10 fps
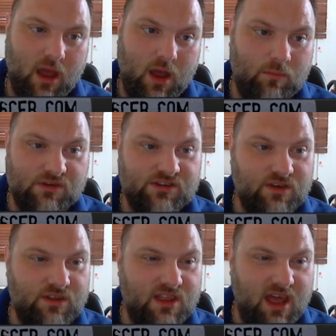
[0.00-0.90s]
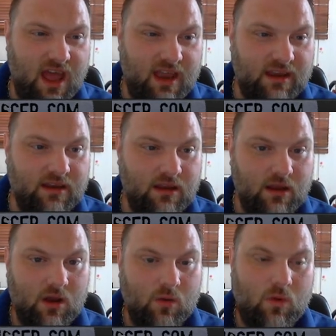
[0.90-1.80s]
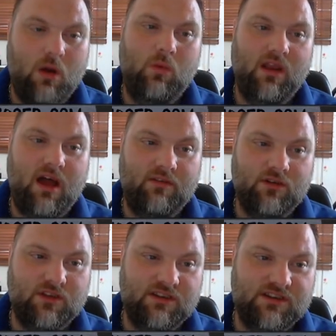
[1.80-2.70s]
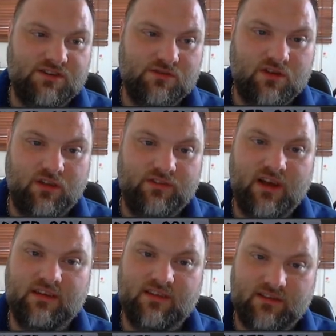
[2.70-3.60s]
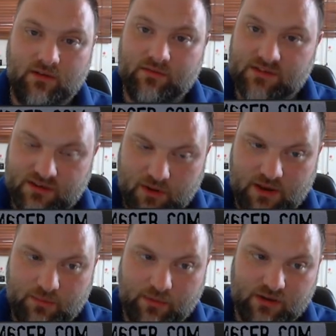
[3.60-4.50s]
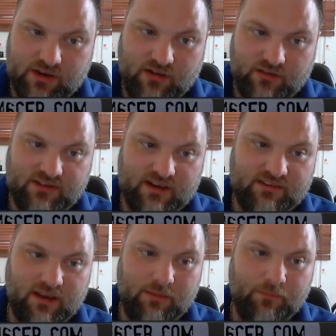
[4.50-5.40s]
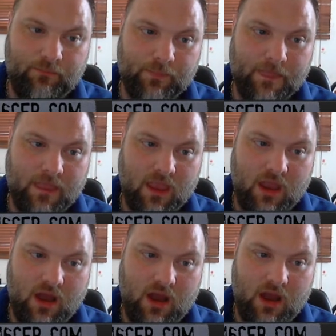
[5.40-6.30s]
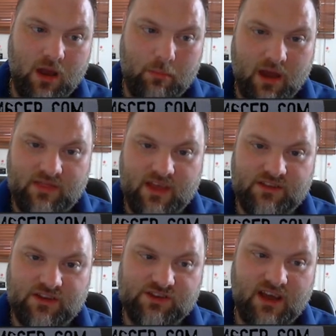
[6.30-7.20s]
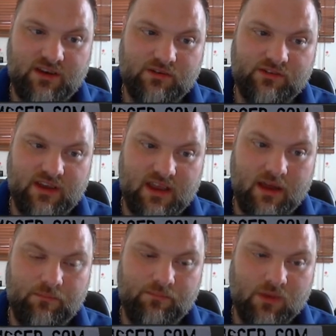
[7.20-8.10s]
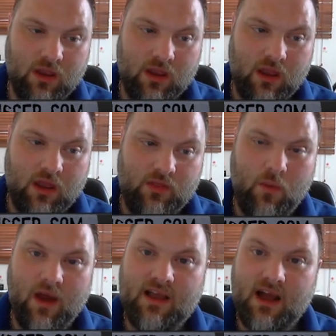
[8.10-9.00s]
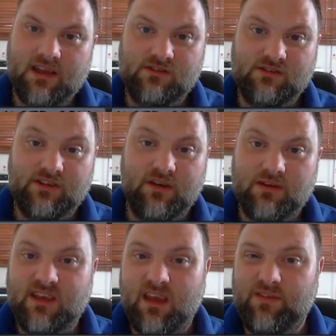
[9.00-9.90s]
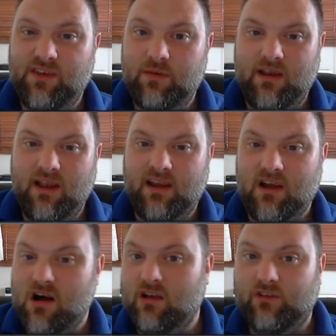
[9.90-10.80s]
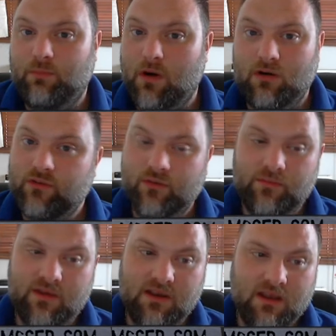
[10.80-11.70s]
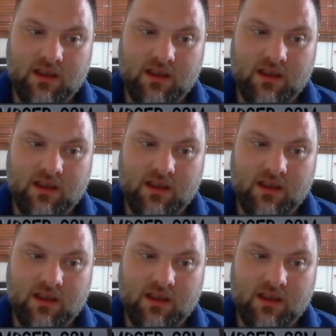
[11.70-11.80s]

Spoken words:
So then we'll have a look at the digital contacts. That's obviously where you put your contacts in. And then the channels here, the way I usually do it, say if you're doing like a hotspot or something,